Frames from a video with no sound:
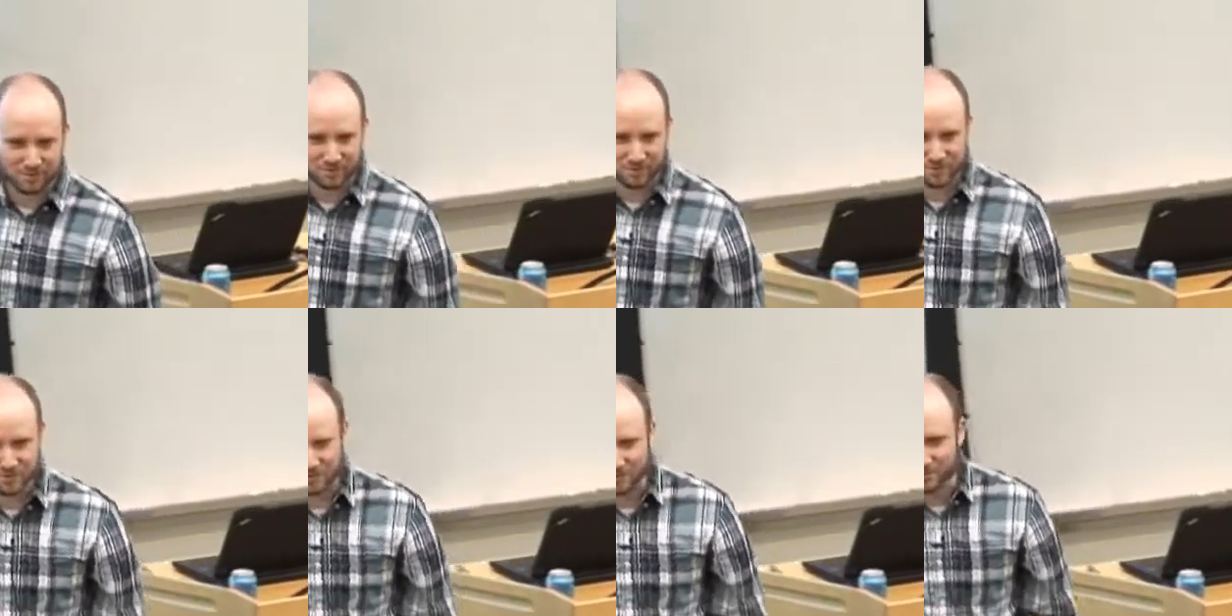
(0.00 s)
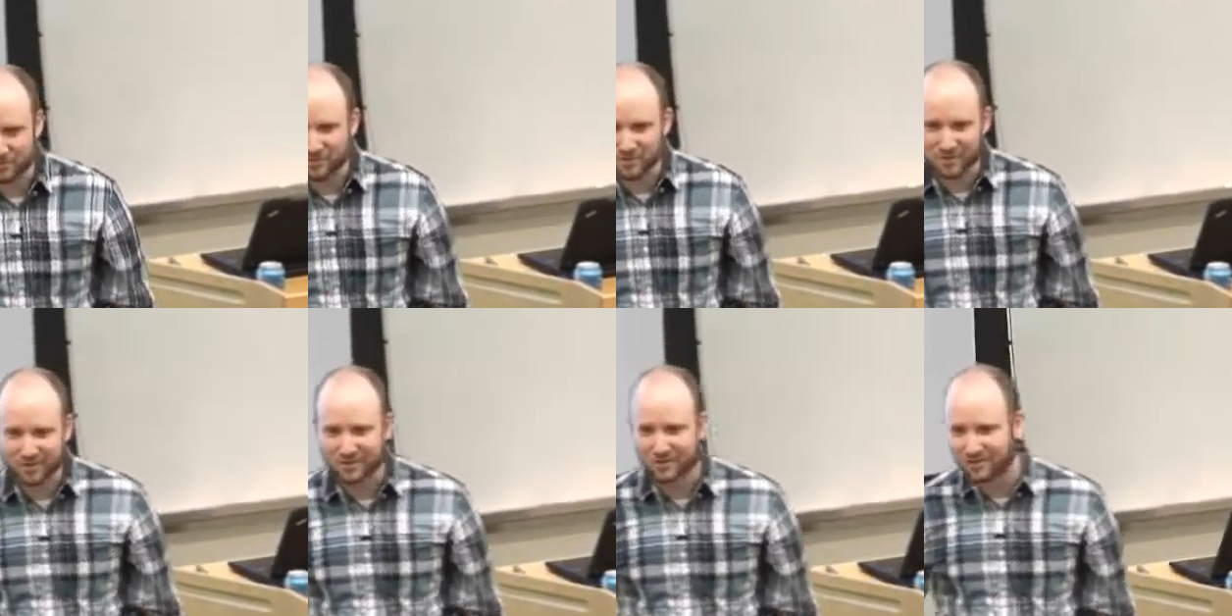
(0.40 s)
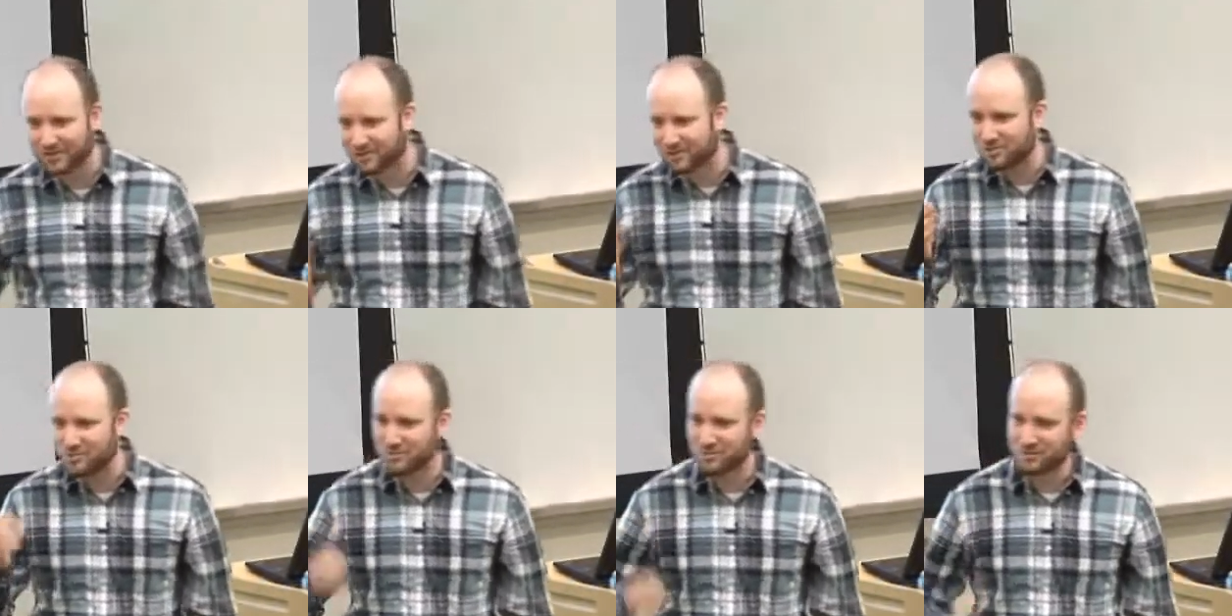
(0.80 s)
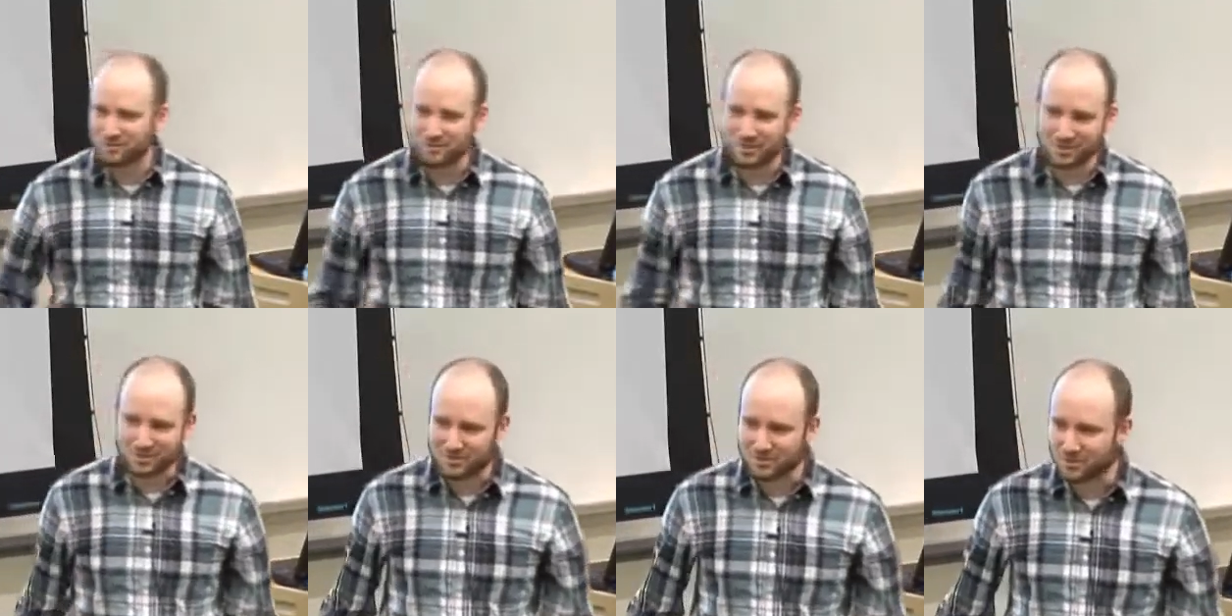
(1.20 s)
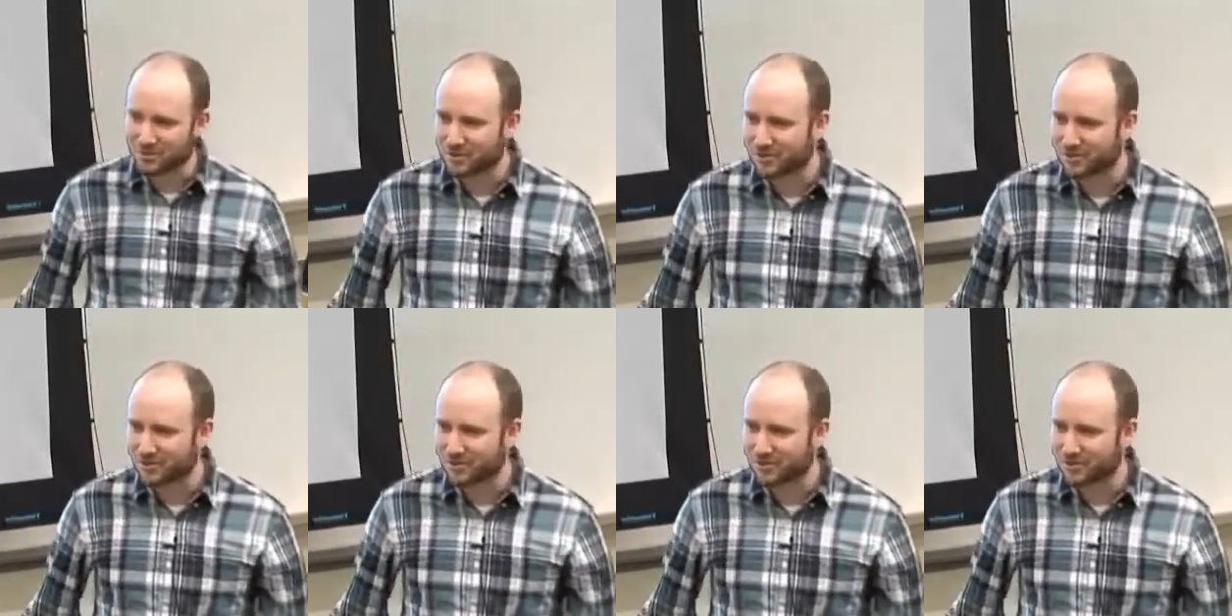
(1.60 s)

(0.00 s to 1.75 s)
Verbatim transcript: Schramm Fellow, and I hope there are many more.